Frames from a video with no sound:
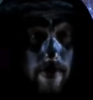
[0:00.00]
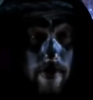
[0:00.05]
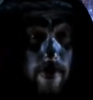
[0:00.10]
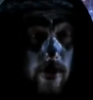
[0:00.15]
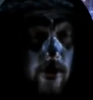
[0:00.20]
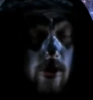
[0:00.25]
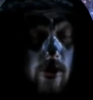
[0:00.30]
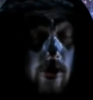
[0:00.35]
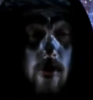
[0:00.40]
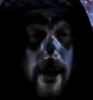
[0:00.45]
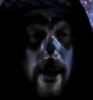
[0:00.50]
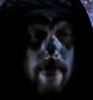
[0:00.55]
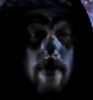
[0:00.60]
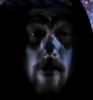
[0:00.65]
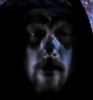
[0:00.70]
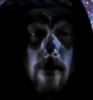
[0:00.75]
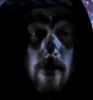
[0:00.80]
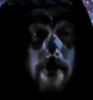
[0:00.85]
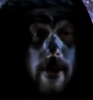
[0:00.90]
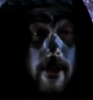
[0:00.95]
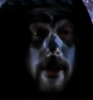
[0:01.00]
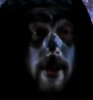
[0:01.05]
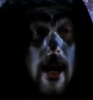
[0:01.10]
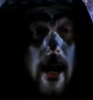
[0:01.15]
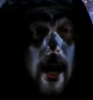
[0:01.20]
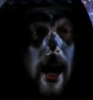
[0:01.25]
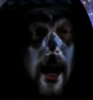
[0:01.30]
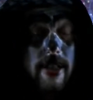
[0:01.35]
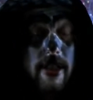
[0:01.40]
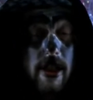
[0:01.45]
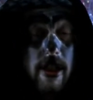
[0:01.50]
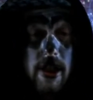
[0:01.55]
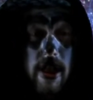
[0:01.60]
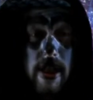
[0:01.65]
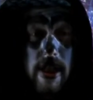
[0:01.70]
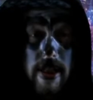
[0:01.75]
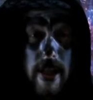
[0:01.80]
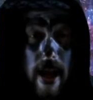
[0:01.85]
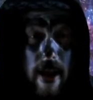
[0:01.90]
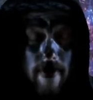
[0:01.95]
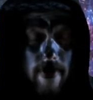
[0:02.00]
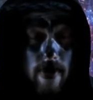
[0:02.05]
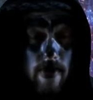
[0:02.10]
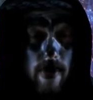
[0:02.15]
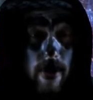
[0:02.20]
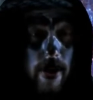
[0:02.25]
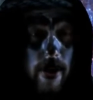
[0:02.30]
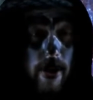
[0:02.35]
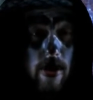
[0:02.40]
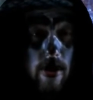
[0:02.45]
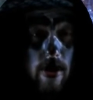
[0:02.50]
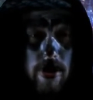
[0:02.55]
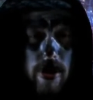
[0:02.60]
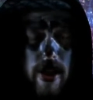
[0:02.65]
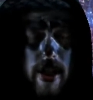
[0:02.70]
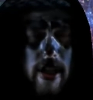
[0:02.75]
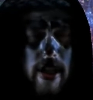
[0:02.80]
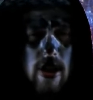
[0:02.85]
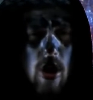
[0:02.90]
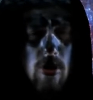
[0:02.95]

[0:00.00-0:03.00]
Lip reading: Great movie. I suggest everyone to go see it.